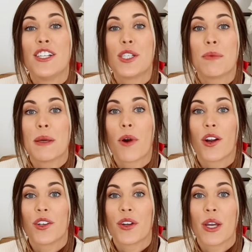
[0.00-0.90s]
to be
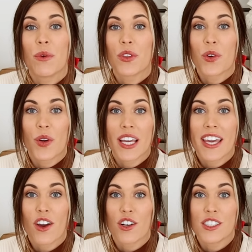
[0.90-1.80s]
partnering with
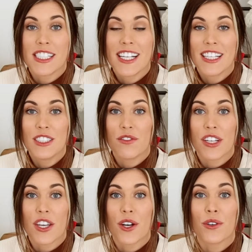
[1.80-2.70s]
Cricut on today's
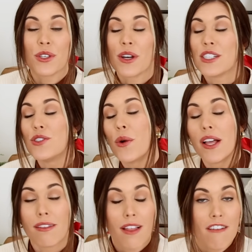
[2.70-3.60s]
video. You guys know I
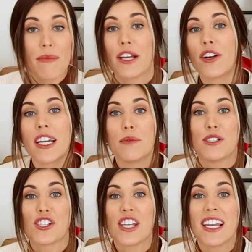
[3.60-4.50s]
love my Cricut
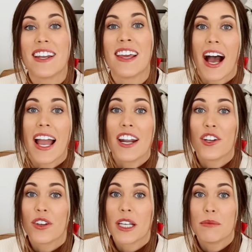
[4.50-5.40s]
machine. I had a
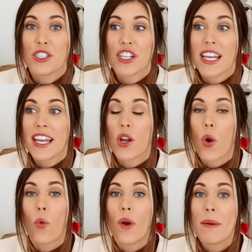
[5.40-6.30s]
Cricut machine
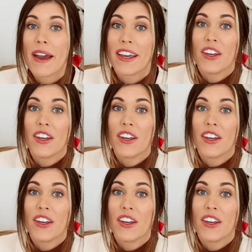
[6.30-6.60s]
way back